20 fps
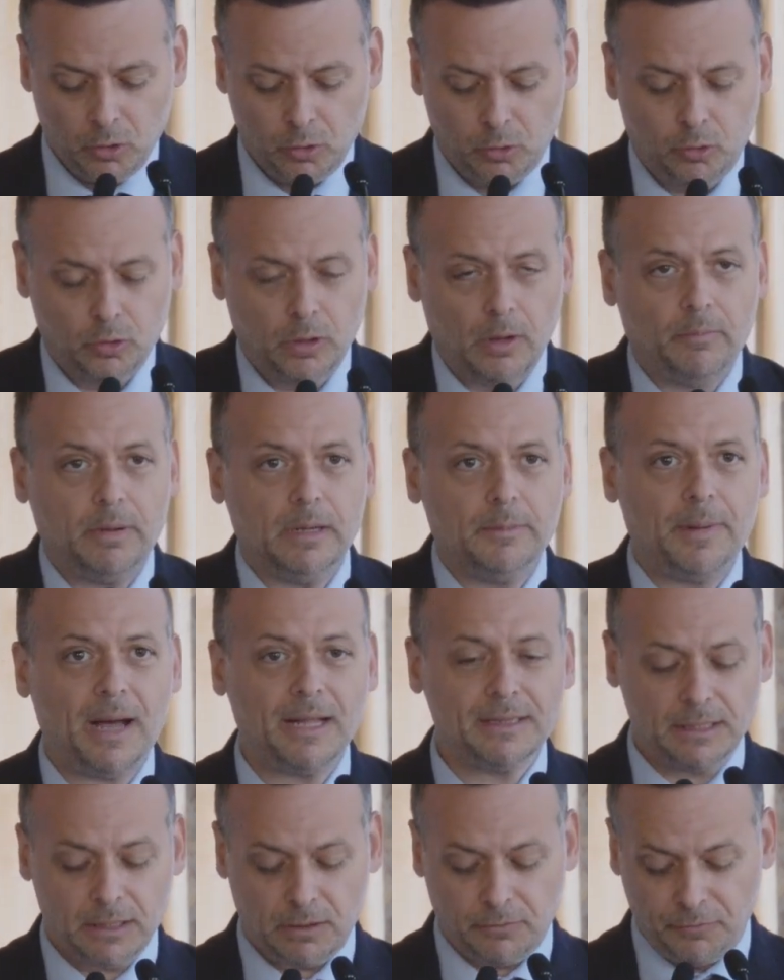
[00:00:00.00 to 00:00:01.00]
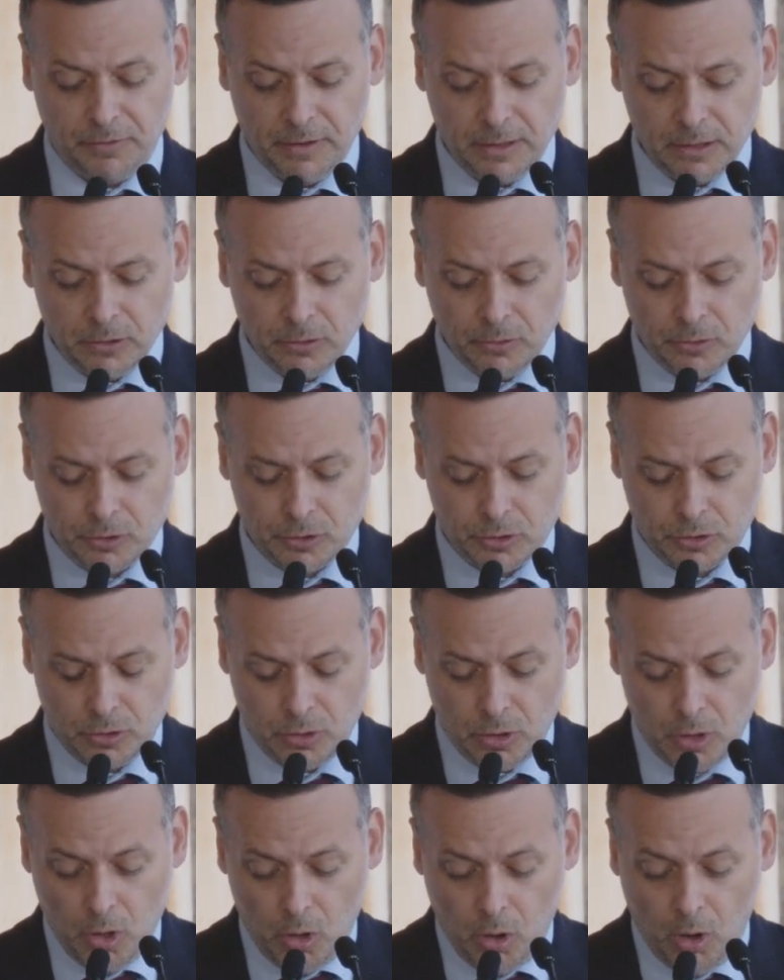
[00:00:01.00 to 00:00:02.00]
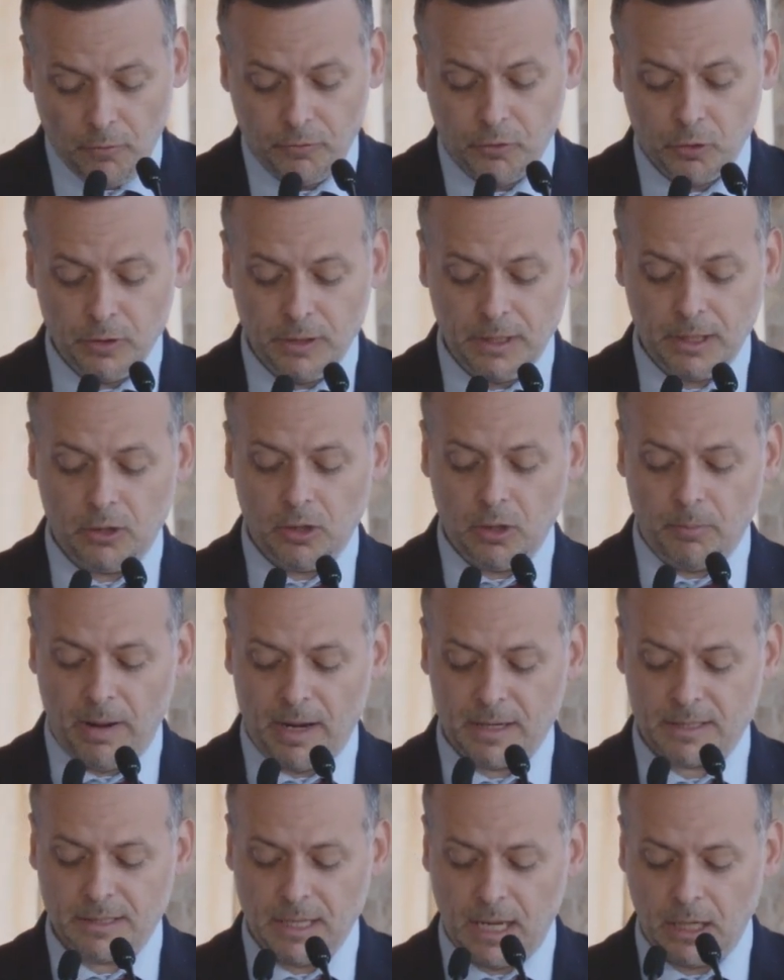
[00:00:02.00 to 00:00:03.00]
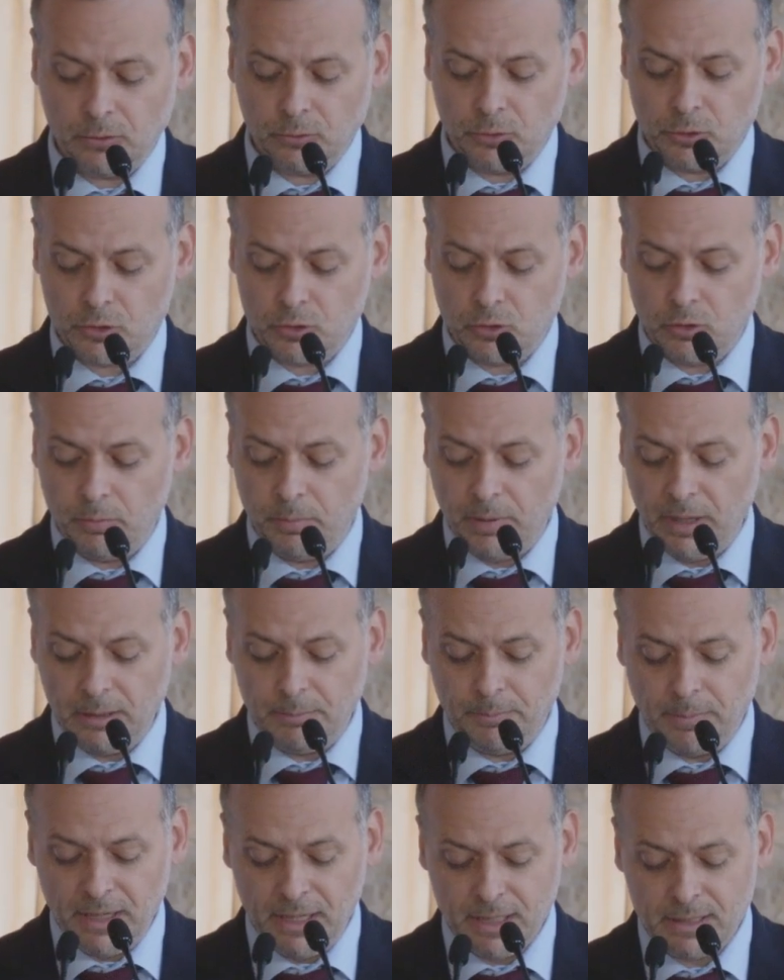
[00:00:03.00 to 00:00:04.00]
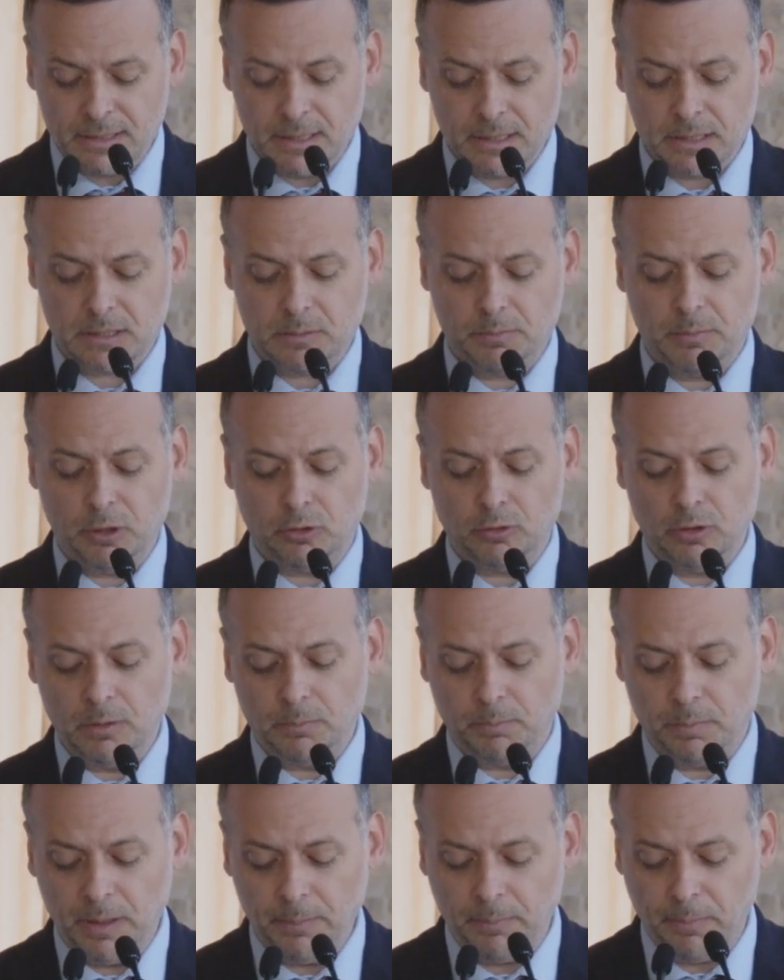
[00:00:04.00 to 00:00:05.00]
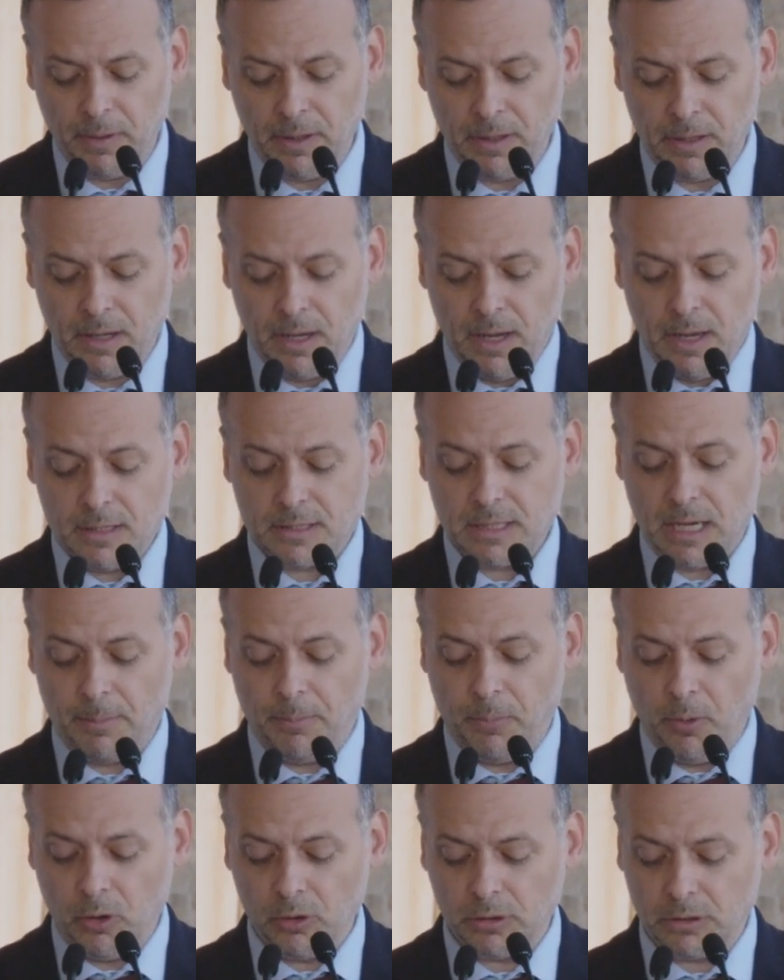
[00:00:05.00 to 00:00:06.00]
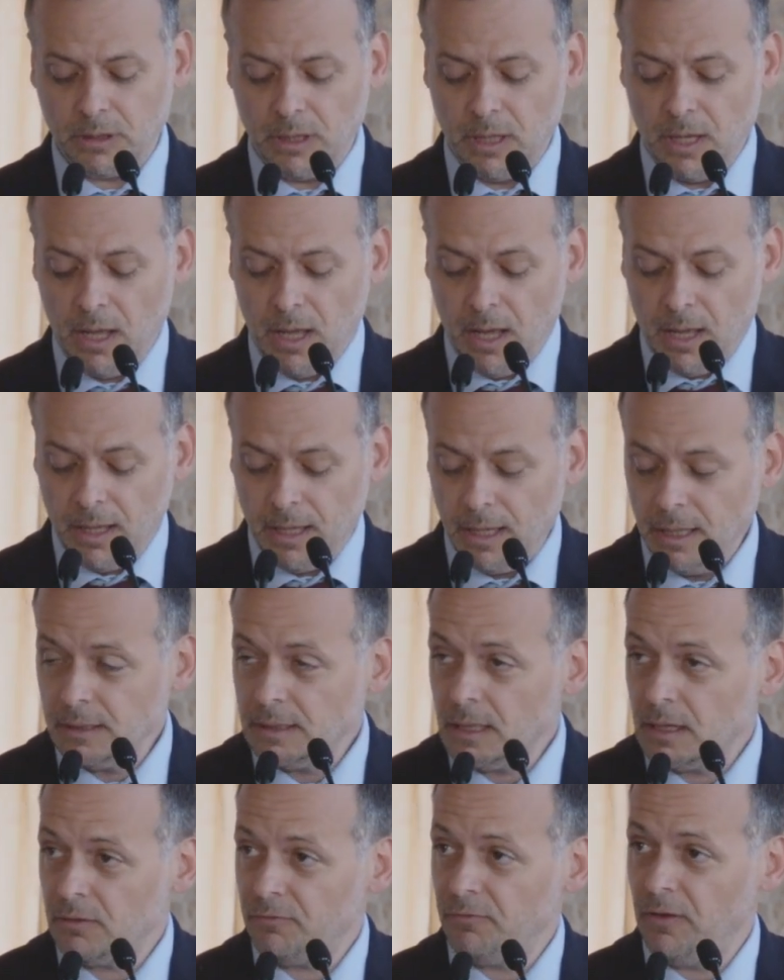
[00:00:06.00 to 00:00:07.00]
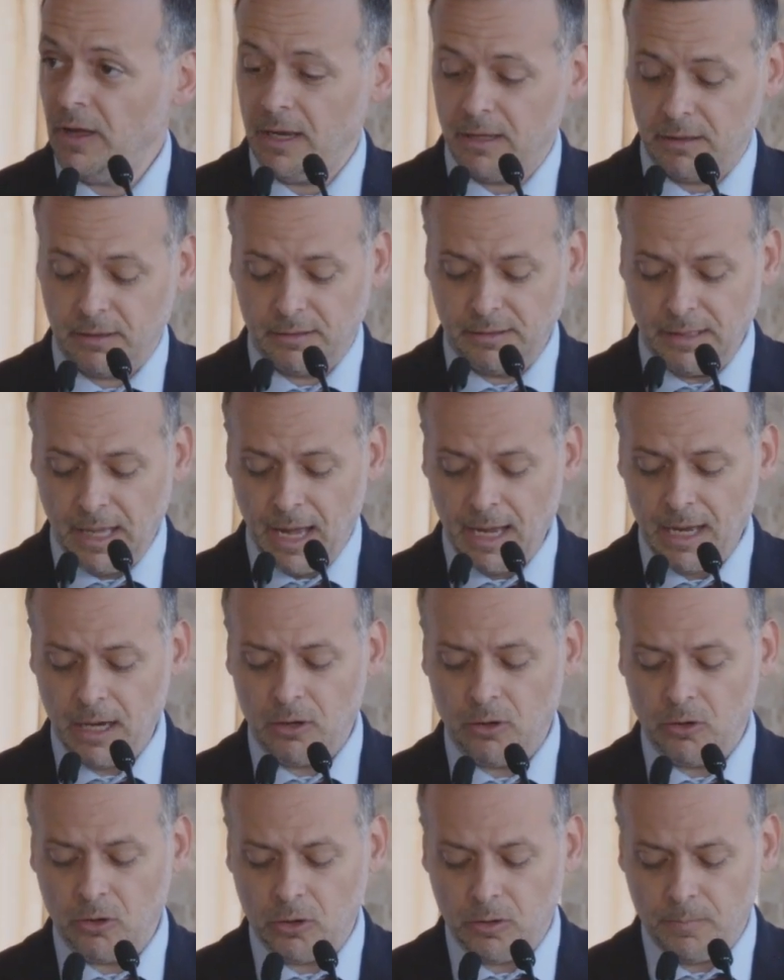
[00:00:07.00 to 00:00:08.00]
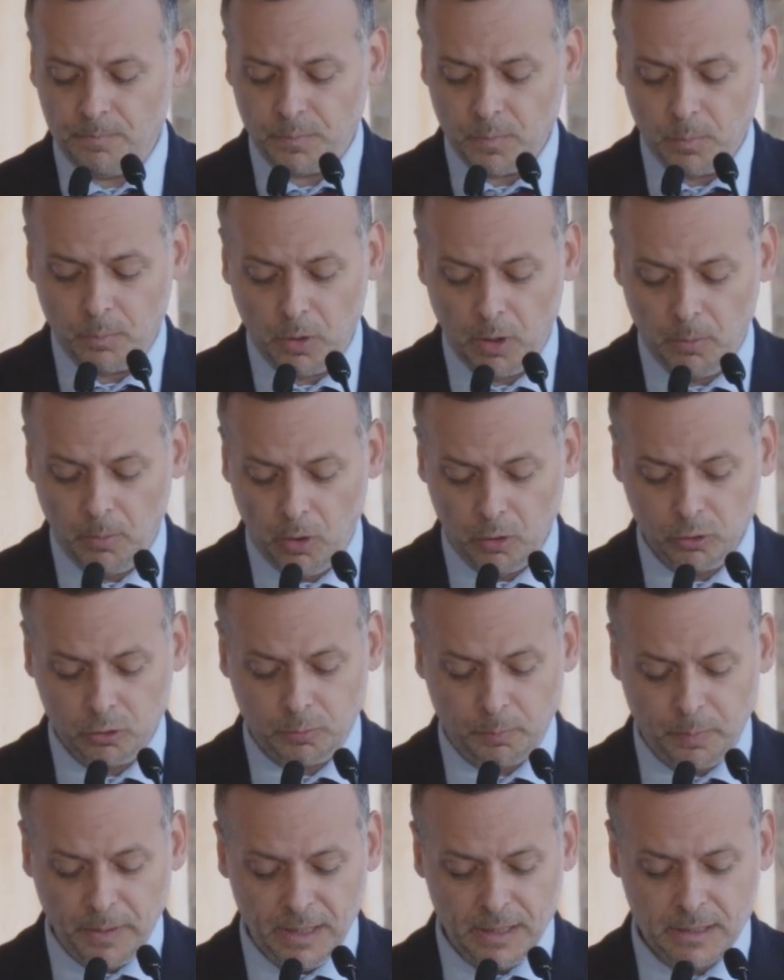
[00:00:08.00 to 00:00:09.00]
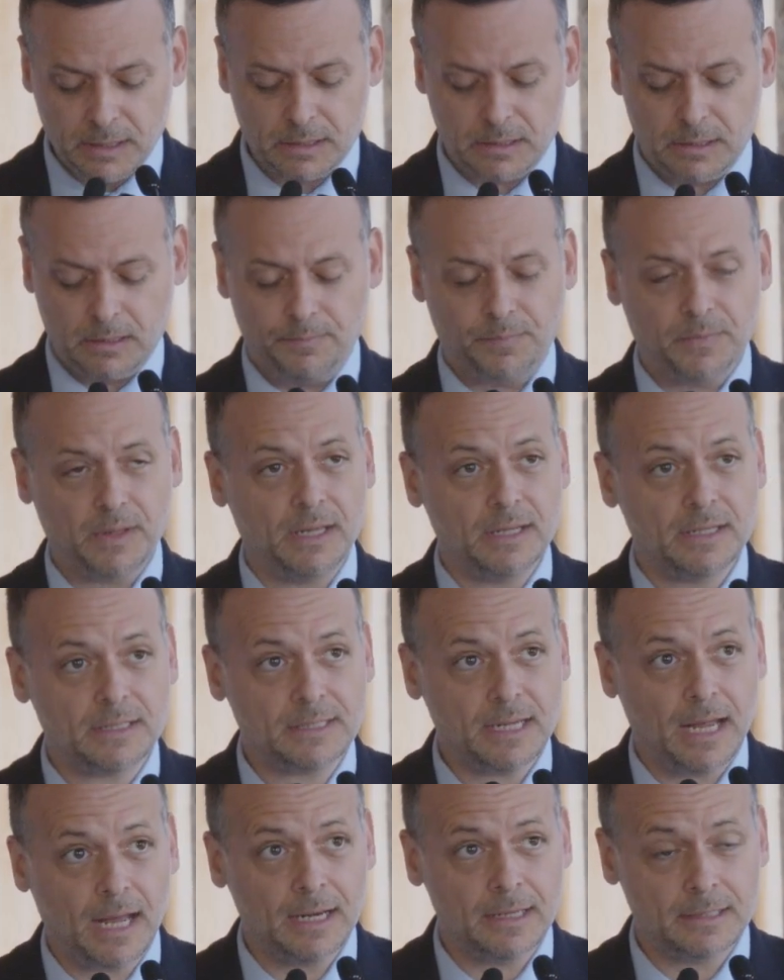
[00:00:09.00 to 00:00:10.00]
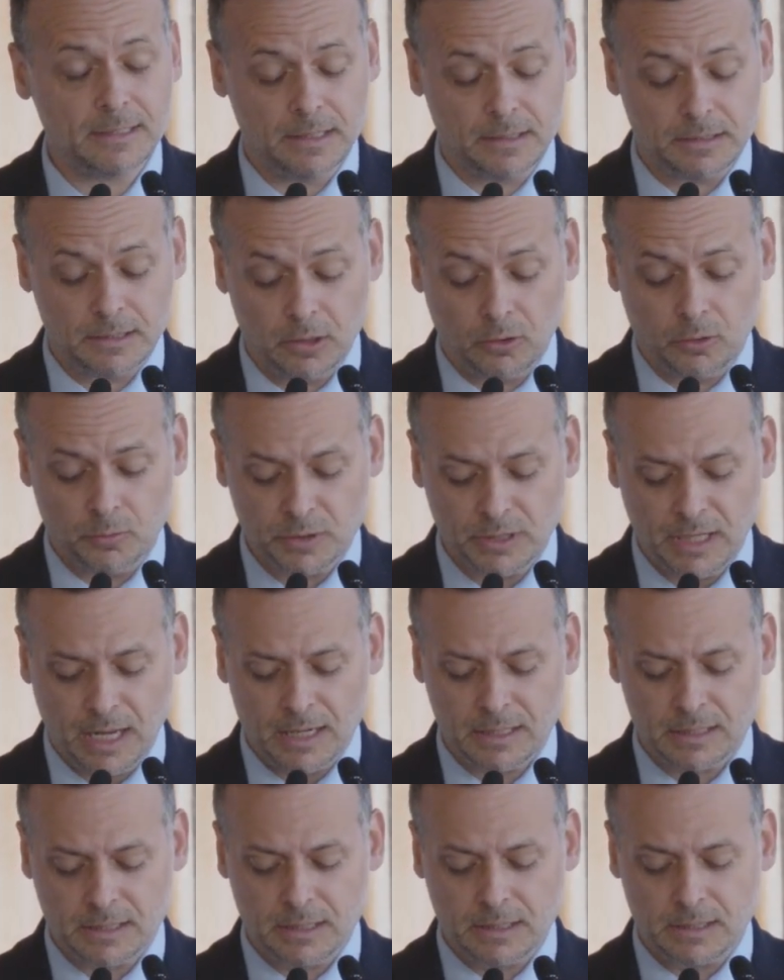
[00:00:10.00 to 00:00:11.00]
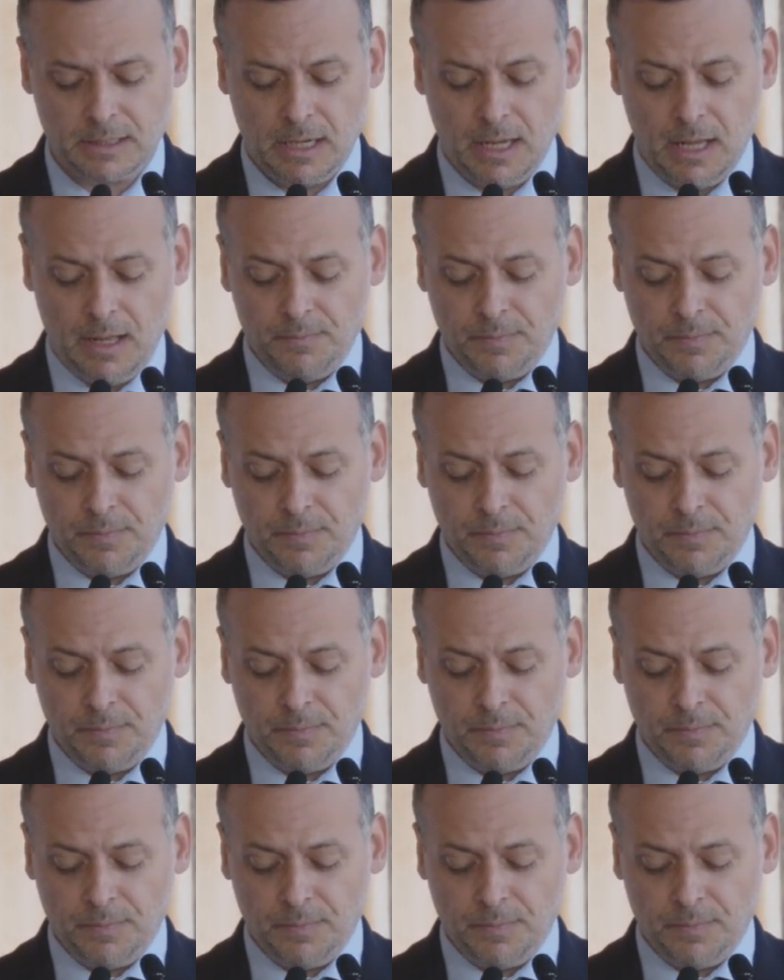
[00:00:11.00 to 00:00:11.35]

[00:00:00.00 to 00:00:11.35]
two emblematic figures of unique global status who build bridges between people, support interfaith dialogue, promote peace in challenging circumstances,